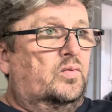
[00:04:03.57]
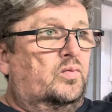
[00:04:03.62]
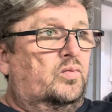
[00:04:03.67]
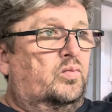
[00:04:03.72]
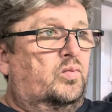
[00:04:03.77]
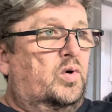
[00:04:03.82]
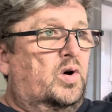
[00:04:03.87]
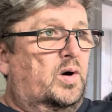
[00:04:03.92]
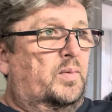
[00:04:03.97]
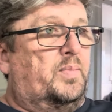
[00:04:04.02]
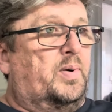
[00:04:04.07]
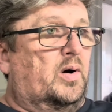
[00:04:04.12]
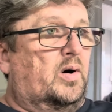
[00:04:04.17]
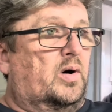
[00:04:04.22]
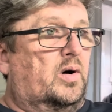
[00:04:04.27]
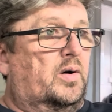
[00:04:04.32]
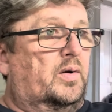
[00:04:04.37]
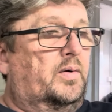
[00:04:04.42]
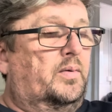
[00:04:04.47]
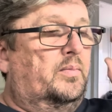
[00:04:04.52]
were put
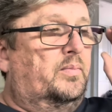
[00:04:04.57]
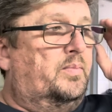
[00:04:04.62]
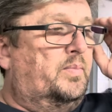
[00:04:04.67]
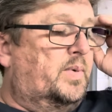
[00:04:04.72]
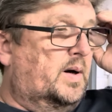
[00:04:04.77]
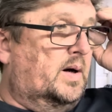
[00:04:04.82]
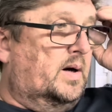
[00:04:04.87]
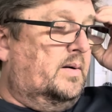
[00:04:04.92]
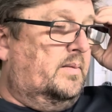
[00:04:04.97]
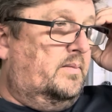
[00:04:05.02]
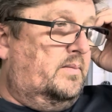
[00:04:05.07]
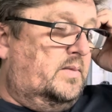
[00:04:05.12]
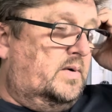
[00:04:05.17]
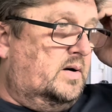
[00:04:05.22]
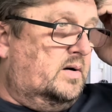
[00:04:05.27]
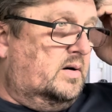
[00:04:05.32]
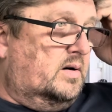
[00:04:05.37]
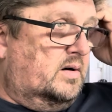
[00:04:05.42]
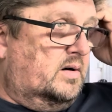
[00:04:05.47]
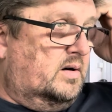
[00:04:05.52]
on, but
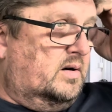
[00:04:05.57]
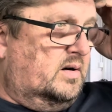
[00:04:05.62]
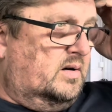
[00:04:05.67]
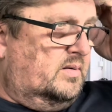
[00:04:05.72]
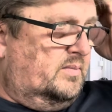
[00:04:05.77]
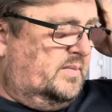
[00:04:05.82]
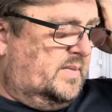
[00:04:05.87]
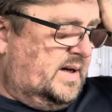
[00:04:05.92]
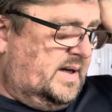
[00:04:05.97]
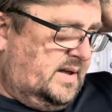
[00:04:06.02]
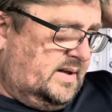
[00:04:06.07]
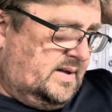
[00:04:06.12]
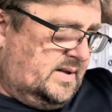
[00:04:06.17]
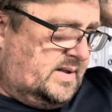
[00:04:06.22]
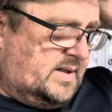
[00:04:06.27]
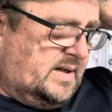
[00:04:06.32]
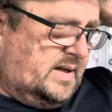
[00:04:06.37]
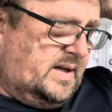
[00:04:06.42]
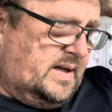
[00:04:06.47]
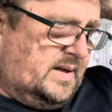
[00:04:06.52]
oh mate, I
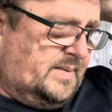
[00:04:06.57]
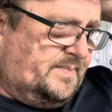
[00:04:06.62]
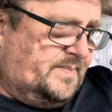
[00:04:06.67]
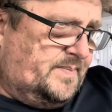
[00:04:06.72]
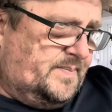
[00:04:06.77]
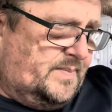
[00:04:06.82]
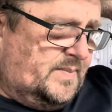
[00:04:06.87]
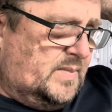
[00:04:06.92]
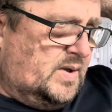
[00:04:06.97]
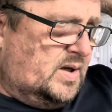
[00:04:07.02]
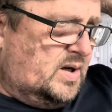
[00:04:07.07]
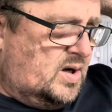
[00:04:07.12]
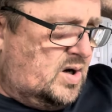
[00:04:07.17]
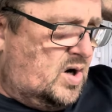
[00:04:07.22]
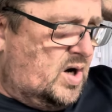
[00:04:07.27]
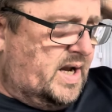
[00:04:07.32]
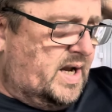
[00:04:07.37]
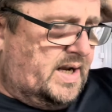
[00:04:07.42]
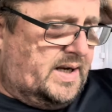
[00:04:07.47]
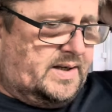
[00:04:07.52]
tell you,
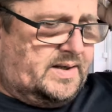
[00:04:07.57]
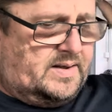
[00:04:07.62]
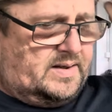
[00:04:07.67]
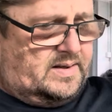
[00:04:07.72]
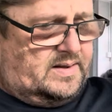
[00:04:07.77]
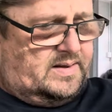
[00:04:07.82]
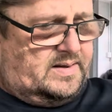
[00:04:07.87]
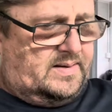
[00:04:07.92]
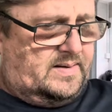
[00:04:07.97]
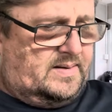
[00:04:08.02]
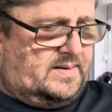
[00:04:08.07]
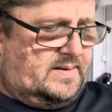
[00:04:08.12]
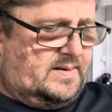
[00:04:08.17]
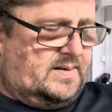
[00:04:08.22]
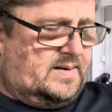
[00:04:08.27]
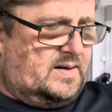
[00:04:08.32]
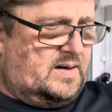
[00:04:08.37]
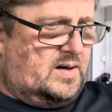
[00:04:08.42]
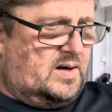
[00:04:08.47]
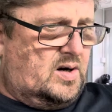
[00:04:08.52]

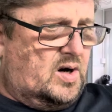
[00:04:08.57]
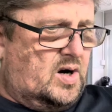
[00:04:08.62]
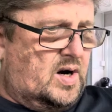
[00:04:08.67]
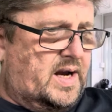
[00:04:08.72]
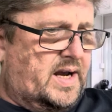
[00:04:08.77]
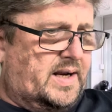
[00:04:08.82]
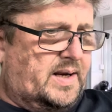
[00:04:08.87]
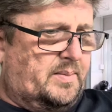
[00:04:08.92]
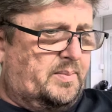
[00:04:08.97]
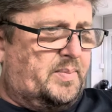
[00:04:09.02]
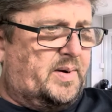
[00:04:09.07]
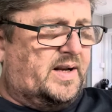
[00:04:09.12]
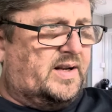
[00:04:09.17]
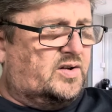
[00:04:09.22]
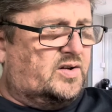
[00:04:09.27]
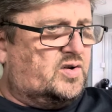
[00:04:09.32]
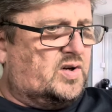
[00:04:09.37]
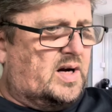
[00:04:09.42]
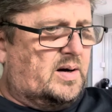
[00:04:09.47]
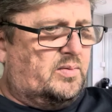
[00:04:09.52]
I had a bit of
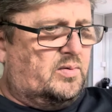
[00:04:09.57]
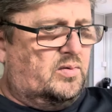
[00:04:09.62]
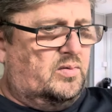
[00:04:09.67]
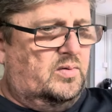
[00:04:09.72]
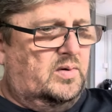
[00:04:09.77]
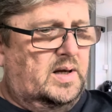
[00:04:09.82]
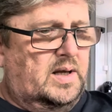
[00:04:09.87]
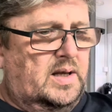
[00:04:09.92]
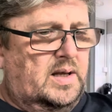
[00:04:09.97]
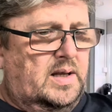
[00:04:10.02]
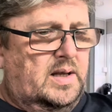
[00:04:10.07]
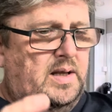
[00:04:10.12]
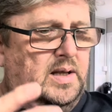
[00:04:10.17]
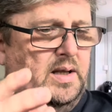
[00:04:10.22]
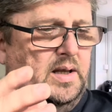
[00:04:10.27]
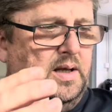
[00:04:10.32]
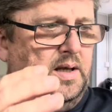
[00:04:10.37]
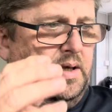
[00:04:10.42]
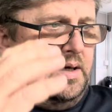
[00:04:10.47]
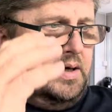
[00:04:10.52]
trouble
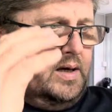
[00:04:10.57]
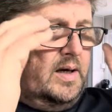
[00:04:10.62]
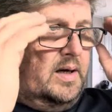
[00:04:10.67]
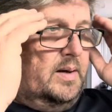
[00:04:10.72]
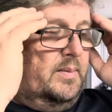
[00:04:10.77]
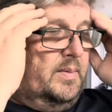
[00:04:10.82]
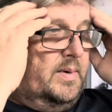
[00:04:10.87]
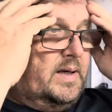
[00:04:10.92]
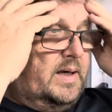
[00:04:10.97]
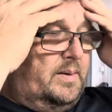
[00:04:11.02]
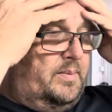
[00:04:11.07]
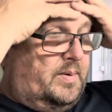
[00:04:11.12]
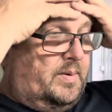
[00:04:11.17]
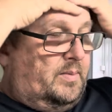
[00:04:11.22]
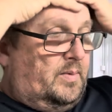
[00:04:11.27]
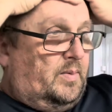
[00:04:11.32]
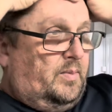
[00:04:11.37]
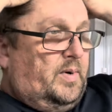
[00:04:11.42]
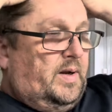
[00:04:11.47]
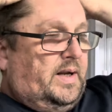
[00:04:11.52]
keeping them
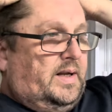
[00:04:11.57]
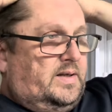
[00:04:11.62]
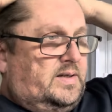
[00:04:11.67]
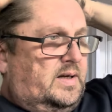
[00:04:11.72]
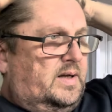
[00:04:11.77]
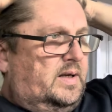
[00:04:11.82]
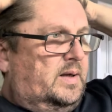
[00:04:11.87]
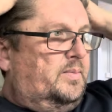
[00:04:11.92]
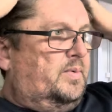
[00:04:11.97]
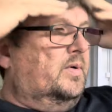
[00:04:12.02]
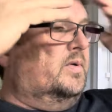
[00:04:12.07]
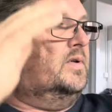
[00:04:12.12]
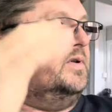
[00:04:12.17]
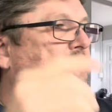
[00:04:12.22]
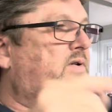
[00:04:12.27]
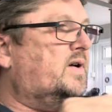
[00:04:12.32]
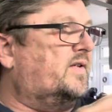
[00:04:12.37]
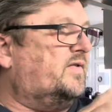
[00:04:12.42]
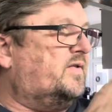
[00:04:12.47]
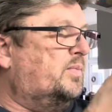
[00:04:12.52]
on when they tell you to put on, because
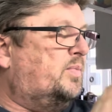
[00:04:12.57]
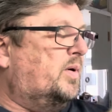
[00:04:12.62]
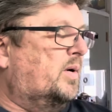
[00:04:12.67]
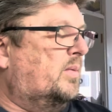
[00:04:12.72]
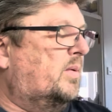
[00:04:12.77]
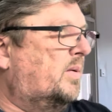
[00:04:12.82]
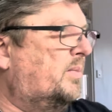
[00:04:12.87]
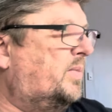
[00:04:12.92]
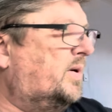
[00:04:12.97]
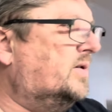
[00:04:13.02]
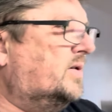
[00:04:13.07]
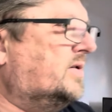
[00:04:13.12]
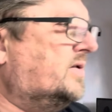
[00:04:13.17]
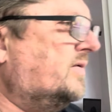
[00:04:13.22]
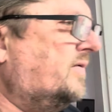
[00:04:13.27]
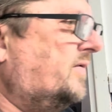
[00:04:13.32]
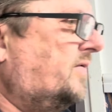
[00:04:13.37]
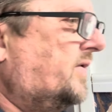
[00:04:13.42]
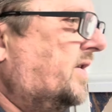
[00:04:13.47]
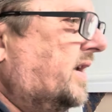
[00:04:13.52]
you have to put them on because
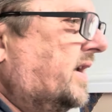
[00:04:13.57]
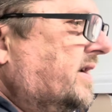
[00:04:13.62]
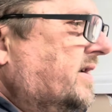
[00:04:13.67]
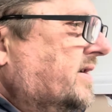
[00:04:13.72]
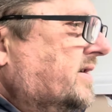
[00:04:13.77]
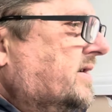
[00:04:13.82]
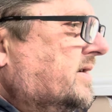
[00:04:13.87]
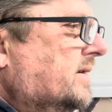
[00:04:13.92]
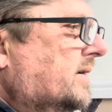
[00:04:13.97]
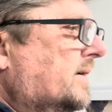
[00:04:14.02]
of these